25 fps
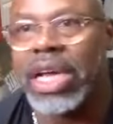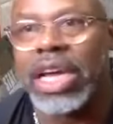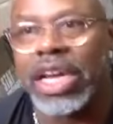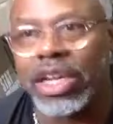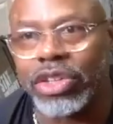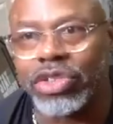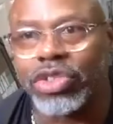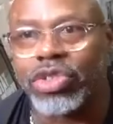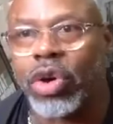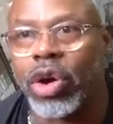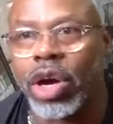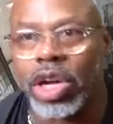
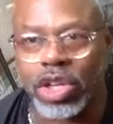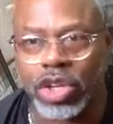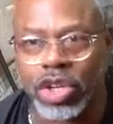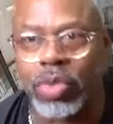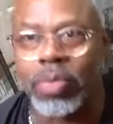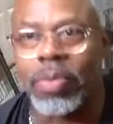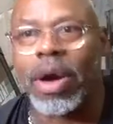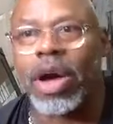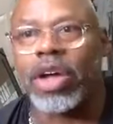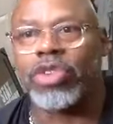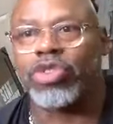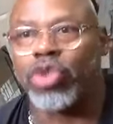Okay.
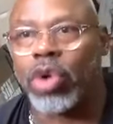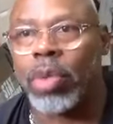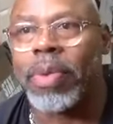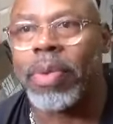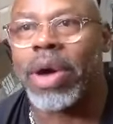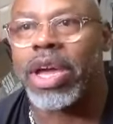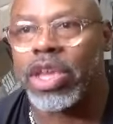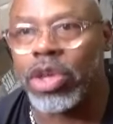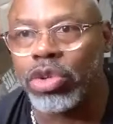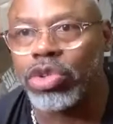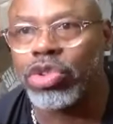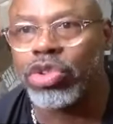It's on my
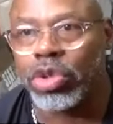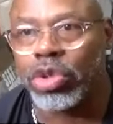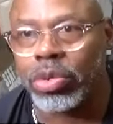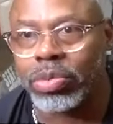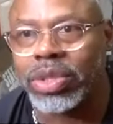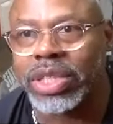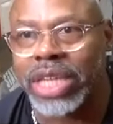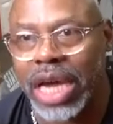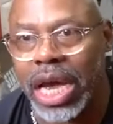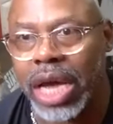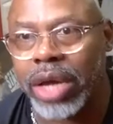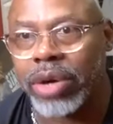YouTube
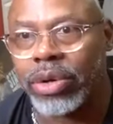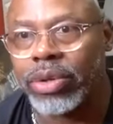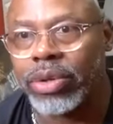channel.